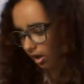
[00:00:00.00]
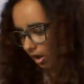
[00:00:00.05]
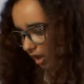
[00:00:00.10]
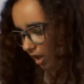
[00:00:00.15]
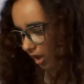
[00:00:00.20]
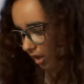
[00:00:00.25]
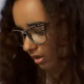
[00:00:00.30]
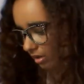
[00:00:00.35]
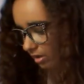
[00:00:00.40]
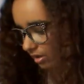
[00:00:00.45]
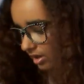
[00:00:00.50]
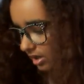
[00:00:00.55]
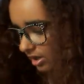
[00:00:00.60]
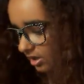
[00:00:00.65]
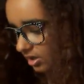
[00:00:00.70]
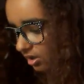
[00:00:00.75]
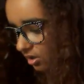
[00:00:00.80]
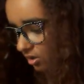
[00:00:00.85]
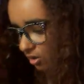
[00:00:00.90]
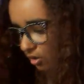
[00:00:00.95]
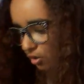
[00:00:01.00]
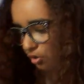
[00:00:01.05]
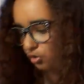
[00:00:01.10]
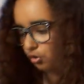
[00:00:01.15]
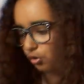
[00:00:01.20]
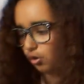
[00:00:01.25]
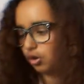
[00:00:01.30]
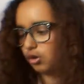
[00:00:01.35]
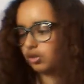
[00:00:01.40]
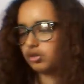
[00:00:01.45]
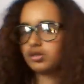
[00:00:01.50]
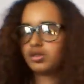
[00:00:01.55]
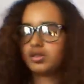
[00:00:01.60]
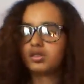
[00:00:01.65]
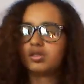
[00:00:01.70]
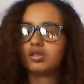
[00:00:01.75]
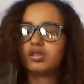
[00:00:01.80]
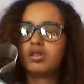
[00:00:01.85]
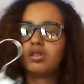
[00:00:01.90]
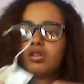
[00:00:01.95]
And this is the
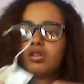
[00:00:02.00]
shorts.